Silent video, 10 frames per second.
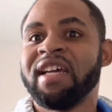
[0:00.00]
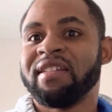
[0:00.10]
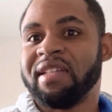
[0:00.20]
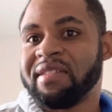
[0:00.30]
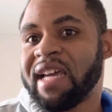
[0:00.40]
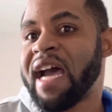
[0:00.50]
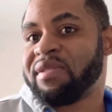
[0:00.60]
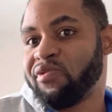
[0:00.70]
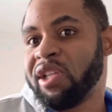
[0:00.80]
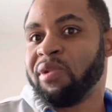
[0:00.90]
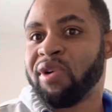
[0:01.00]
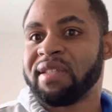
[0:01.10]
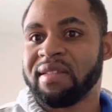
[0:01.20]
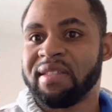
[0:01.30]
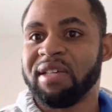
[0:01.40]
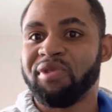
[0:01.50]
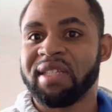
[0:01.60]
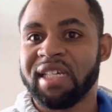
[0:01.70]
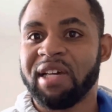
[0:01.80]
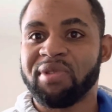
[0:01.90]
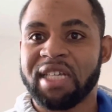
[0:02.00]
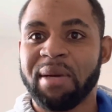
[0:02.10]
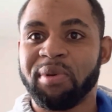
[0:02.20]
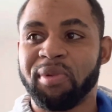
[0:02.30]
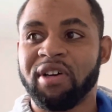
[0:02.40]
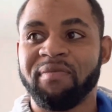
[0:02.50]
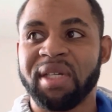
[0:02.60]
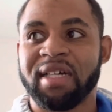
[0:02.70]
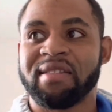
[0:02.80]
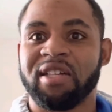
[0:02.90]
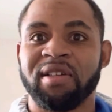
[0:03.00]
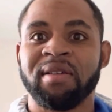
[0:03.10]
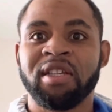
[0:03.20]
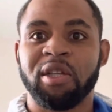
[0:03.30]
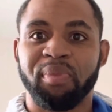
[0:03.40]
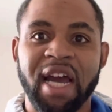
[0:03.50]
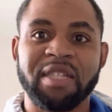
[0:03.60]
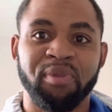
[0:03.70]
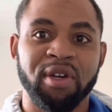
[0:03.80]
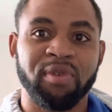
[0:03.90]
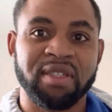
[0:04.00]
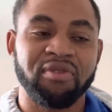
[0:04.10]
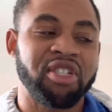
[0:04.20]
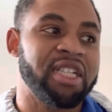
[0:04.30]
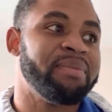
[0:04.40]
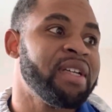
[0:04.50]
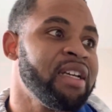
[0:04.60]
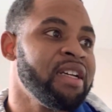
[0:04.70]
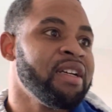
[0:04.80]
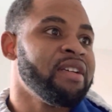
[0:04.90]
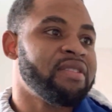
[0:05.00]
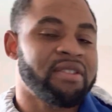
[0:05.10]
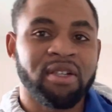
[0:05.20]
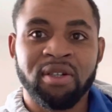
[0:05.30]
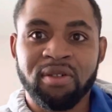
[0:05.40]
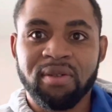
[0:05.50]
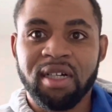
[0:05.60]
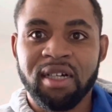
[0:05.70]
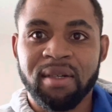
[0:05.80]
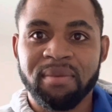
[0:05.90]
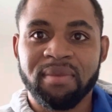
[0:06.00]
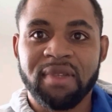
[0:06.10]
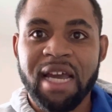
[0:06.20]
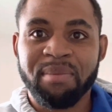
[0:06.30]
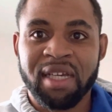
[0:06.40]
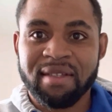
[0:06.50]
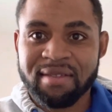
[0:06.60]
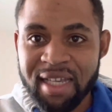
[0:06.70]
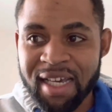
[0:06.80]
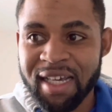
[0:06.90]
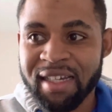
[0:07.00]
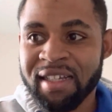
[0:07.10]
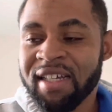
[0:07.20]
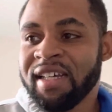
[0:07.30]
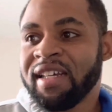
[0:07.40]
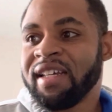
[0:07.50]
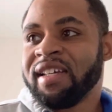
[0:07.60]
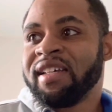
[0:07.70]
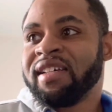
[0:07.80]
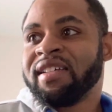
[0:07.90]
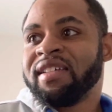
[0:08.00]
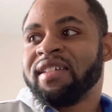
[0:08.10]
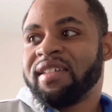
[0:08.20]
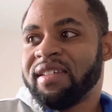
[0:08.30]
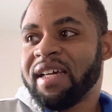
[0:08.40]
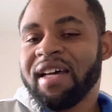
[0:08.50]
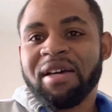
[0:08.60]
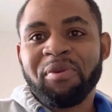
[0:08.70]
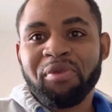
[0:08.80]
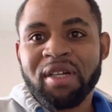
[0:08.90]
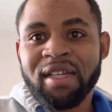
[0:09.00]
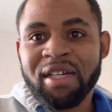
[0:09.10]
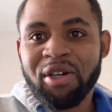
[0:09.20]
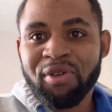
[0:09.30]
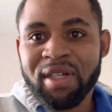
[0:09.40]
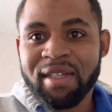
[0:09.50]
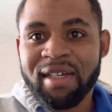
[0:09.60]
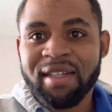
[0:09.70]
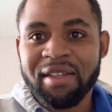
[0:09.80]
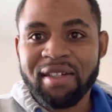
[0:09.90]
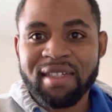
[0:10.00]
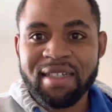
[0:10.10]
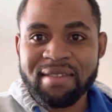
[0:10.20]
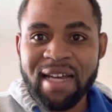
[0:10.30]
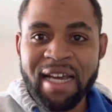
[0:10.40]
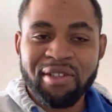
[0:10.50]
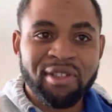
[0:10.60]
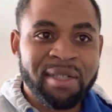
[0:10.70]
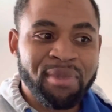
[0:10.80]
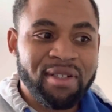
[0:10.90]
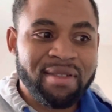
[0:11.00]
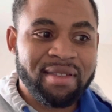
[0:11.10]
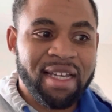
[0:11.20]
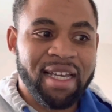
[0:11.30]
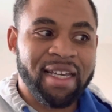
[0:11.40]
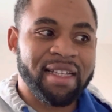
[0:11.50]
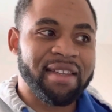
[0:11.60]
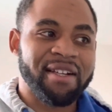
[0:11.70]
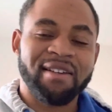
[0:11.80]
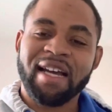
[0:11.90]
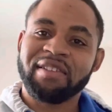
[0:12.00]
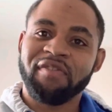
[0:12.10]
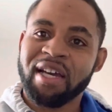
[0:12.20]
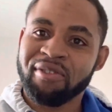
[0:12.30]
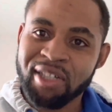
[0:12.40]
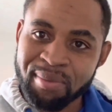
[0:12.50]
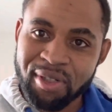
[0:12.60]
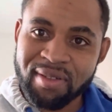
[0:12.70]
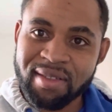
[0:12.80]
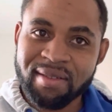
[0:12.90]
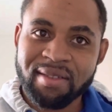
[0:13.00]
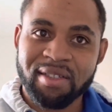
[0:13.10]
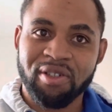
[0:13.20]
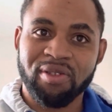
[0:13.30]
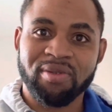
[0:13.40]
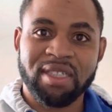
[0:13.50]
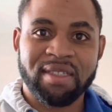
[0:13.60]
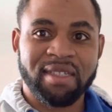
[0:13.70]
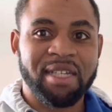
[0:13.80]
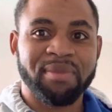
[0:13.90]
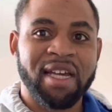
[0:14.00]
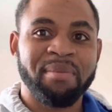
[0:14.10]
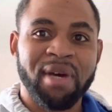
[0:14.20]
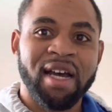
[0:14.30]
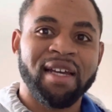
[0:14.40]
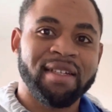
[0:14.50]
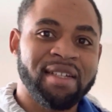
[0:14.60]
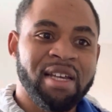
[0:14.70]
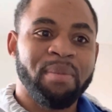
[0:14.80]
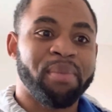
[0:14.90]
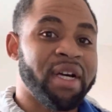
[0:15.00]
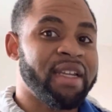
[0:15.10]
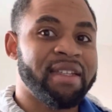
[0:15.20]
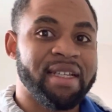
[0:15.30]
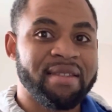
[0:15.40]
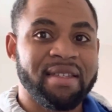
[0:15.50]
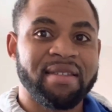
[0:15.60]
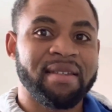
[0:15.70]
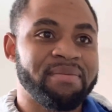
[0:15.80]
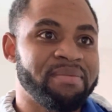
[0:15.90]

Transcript: These guys really want to see what the kit was capable of because of the, the price point was so cheap. So um, that being said, yeah, we're going to go and look at these dyno numbers and they're not the final numbers. So just keep that in mind. But this is,